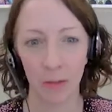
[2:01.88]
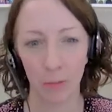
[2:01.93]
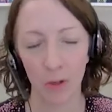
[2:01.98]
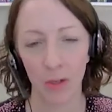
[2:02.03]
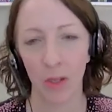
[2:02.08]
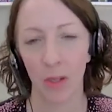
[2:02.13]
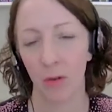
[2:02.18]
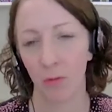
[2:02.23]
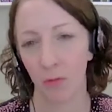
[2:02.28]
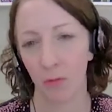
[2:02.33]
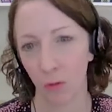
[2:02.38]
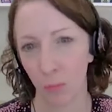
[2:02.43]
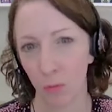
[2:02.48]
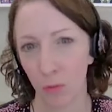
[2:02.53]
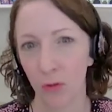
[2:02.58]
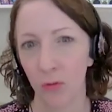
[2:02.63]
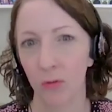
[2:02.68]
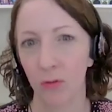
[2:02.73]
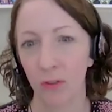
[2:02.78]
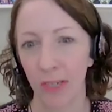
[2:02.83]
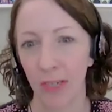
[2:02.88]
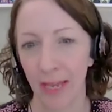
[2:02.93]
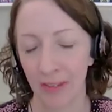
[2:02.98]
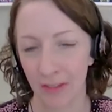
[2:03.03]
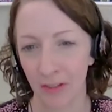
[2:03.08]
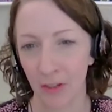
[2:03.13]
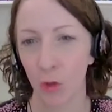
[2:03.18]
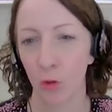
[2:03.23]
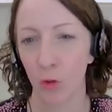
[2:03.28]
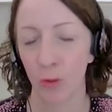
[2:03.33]
than with other forms of
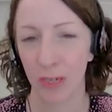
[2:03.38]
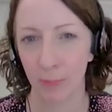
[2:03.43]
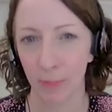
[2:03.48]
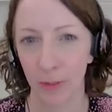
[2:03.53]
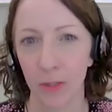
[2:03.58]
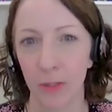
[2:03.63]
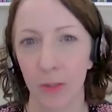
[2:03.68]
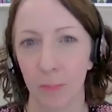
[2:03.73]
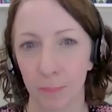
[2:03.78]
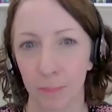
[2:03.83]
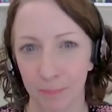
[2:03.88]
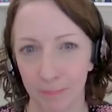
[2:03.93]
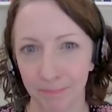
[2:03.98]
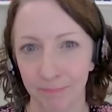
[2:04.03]
cancer treatment.